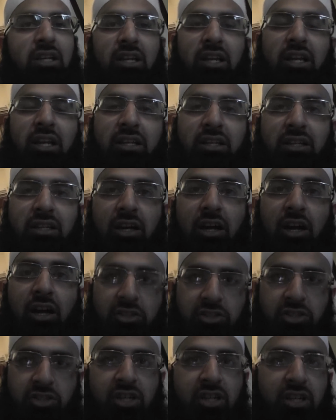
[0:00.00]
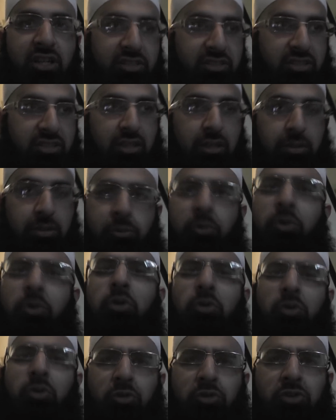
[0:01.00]
Like Hajar alayhi salam.
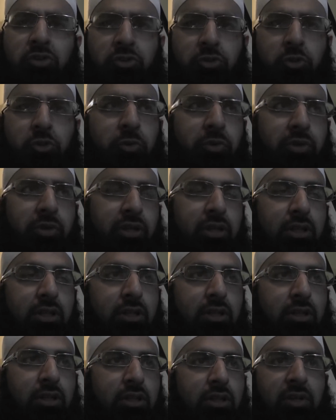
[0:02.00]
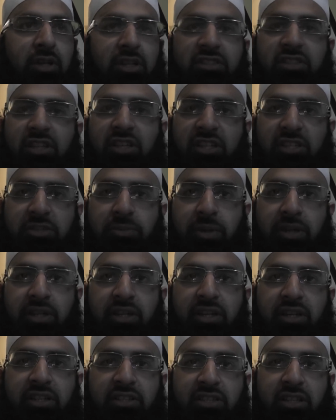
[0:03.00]
We all know the story. Hassan
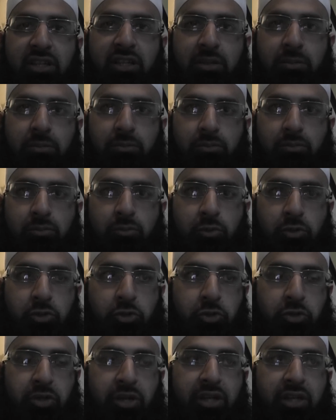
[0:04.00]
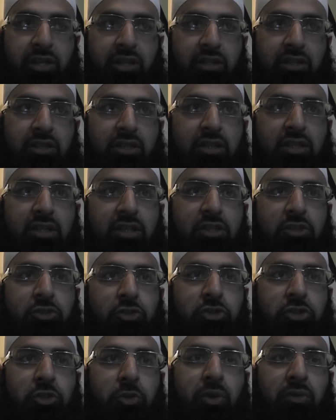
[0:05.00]
Ismail alayhi salam was crying,
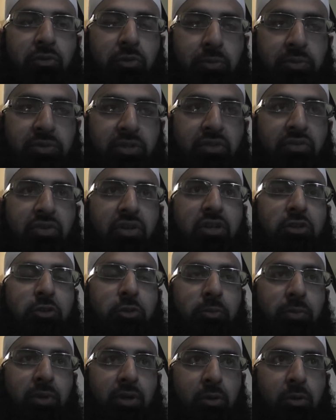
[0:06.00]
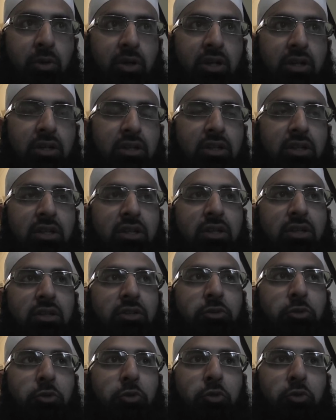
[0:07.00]
so she went from Safa to Marwa
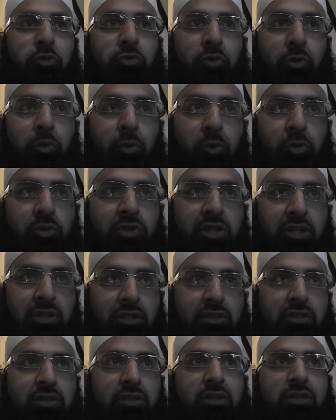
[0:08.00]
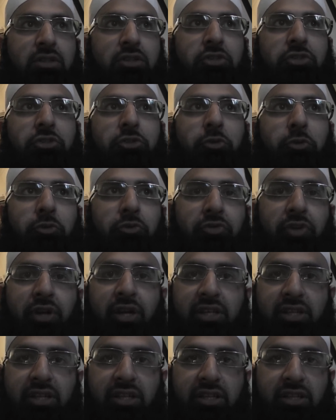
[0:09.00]
to look for water. She couldn't
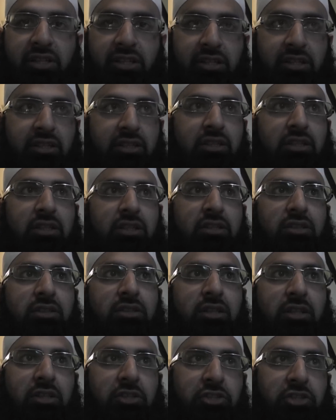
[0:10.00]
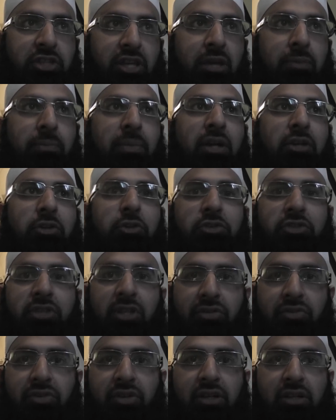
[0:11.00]
find anything. Then she came back to
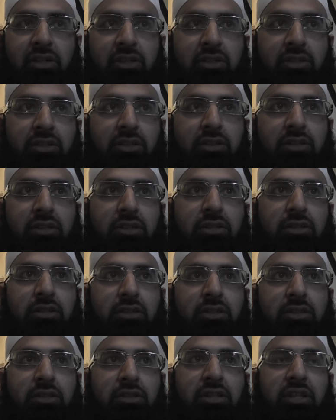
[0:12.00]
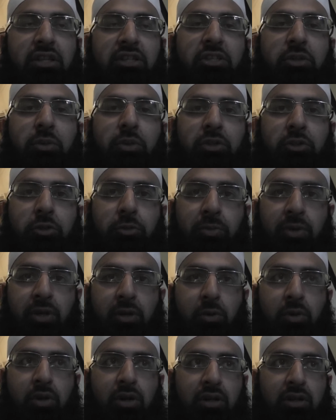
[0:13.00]
Safa. Then she went to
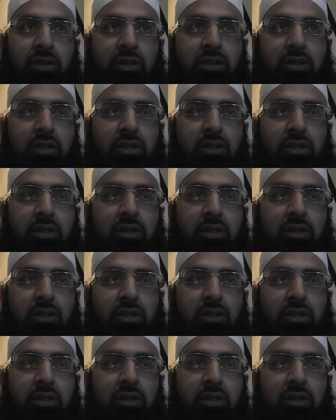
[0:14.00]
Marwa